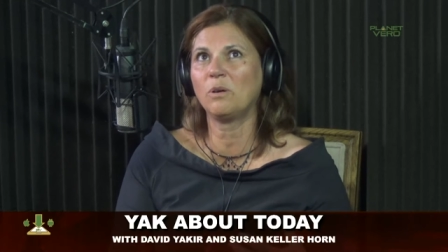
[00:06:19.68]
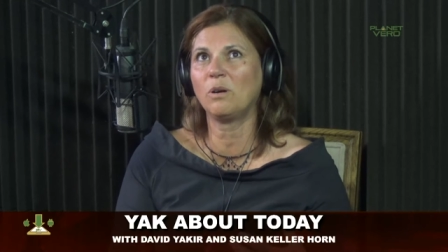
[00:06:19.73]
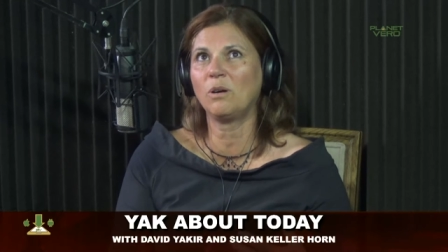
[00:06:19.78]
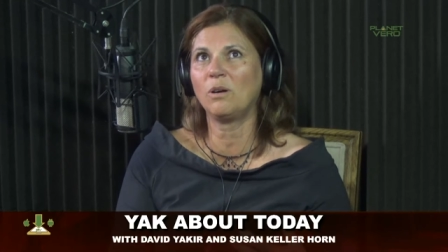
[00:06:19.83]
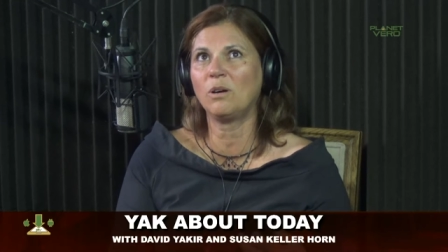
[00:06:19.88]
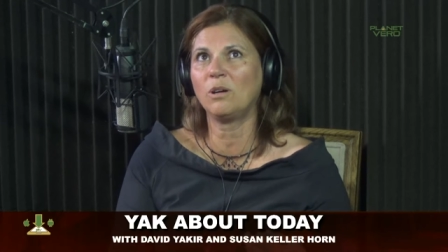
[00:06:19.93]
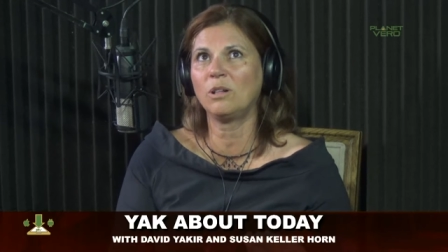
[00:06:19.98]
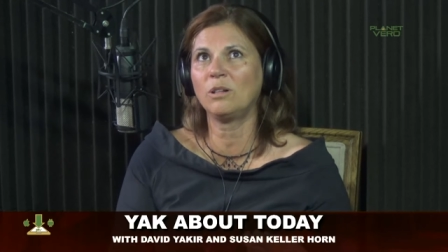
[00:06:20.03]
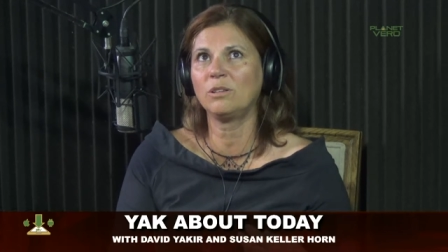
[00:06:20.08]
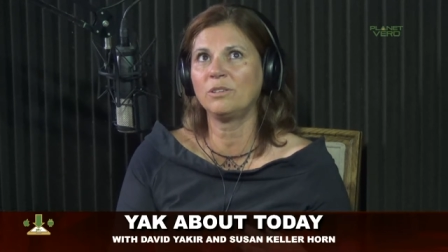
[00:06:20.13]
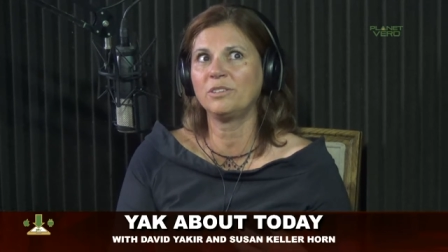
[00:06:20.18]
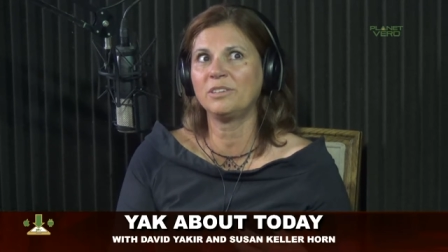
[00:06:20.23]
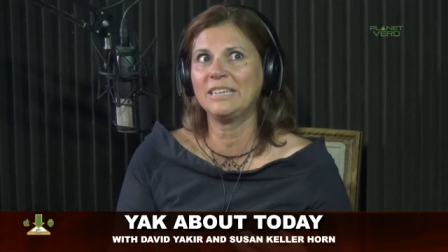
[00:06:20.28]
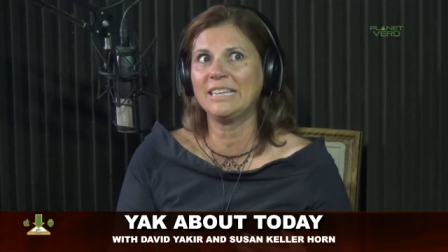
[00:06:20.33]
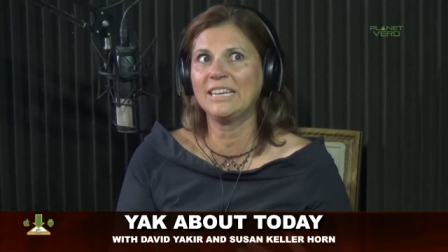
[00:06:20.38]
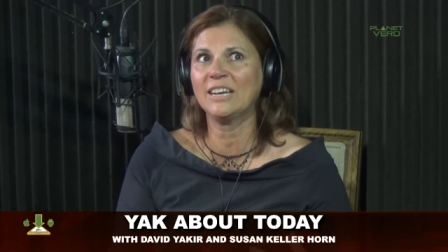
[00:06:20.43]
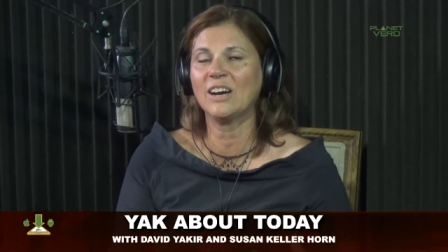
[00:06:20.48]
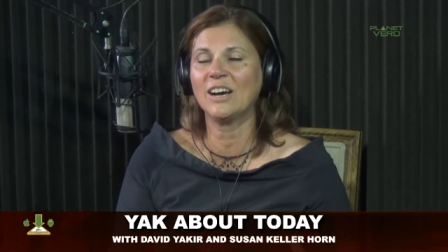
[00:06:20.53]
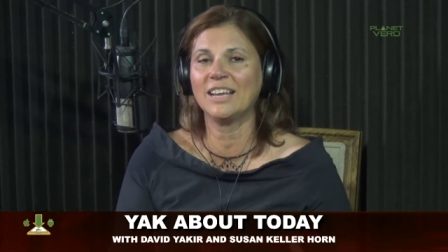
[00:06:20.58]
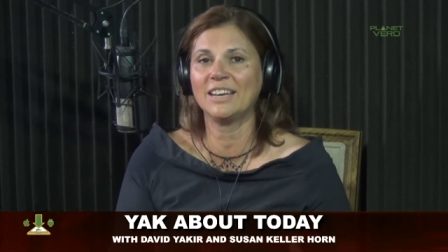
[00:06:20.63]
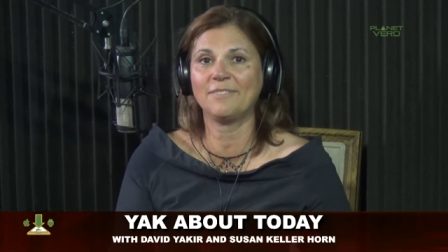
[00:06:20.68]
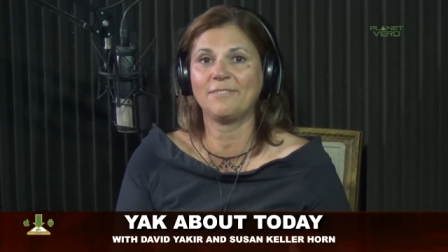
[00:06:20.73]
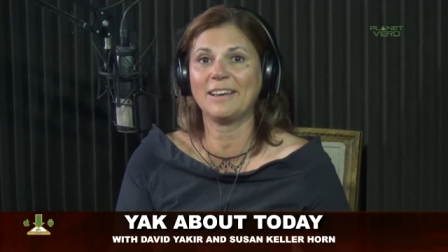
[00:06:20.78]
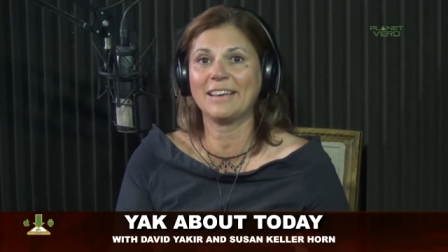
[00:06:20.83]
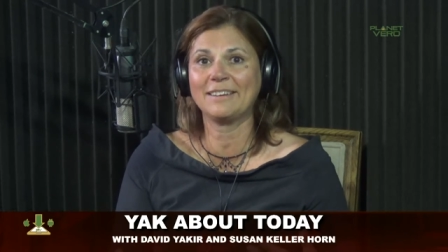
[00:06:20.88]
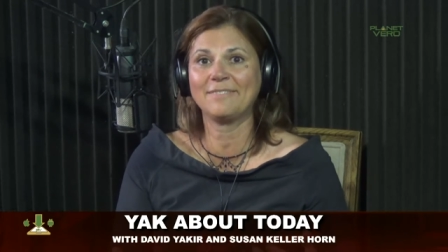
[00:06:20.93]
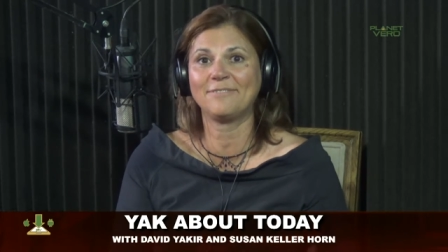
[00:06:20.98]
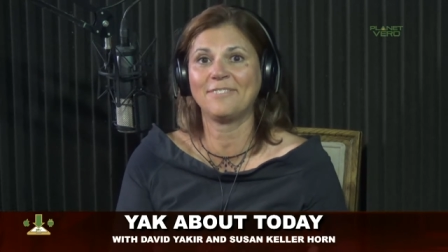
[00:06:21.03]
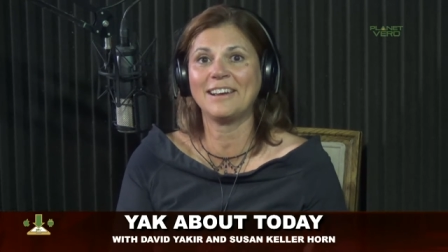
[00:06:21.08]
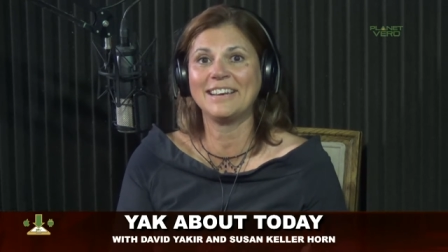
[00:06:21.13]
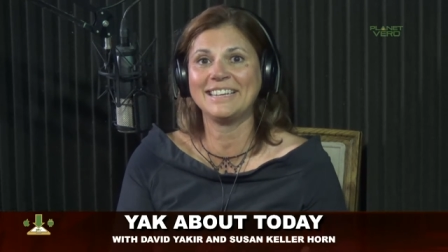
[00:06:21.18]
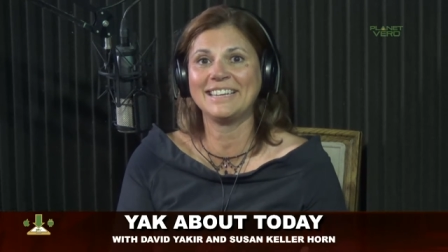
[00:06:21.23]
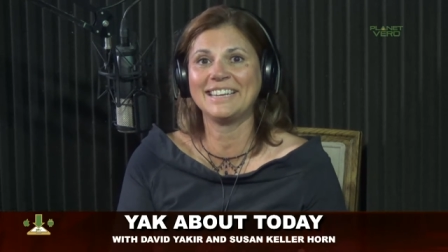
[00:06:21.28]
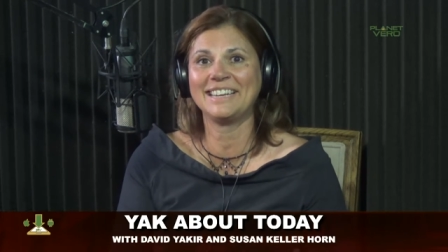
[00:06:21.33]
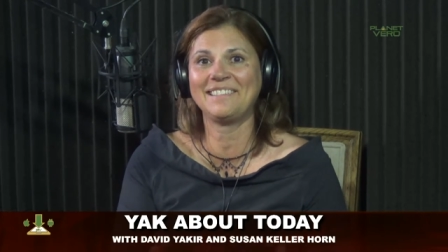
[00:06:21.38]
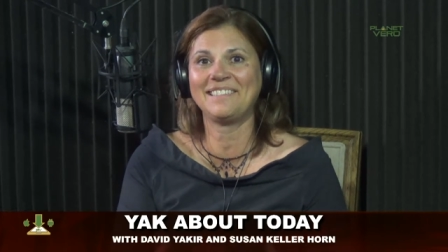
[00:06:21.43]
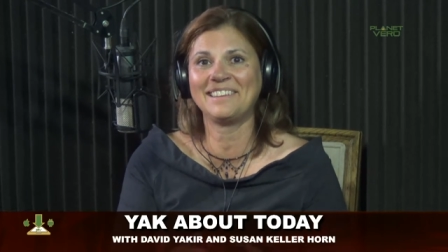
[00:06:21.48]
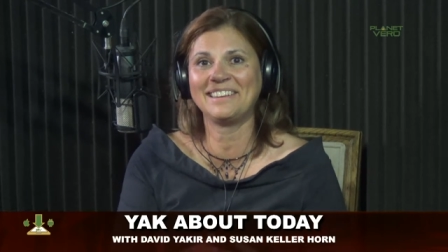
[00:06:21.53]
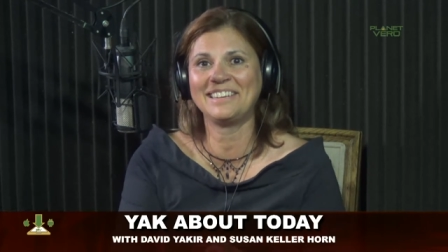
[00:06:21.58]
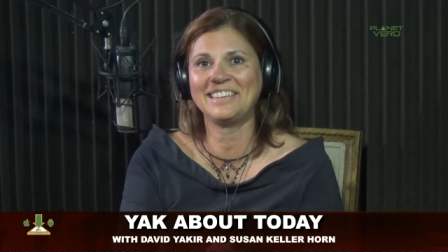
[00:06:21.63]
all neon if I can find
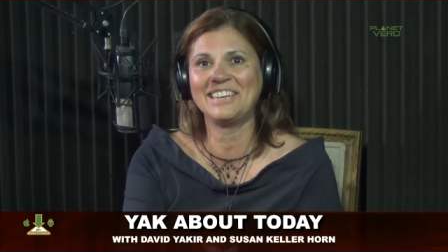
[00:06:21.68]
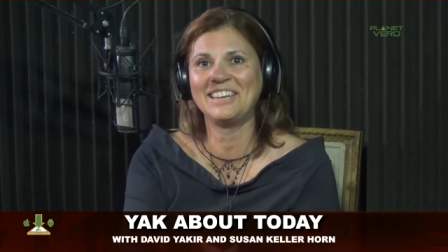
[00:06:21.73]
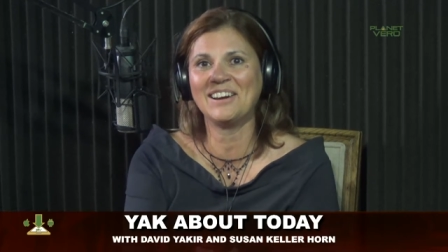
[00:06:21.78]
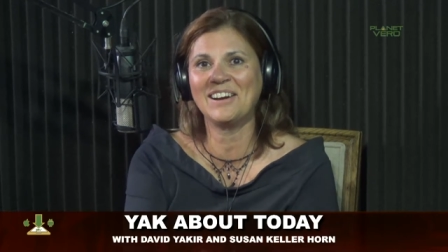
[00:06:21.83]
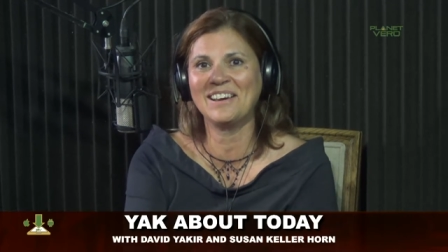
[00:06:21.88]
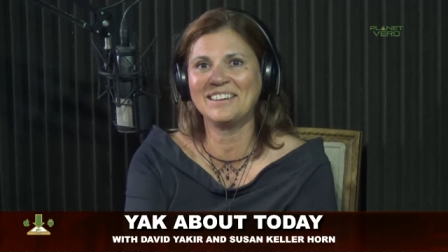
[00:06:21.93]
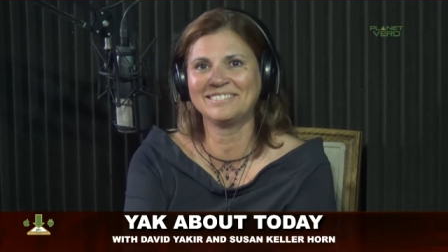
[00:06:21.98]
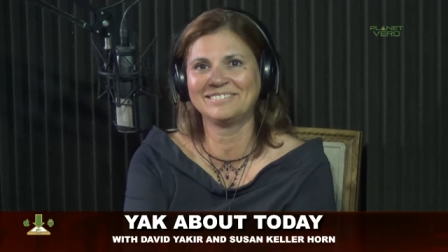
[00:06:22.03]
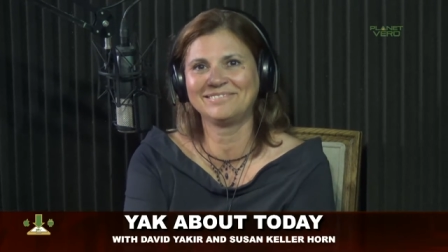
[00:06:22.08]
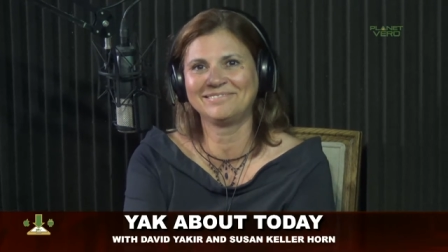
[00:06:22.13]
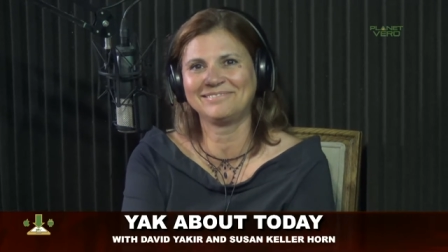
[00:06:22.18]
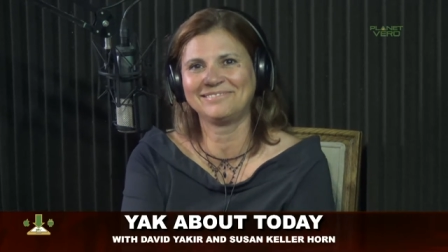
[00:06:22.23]
anything neon.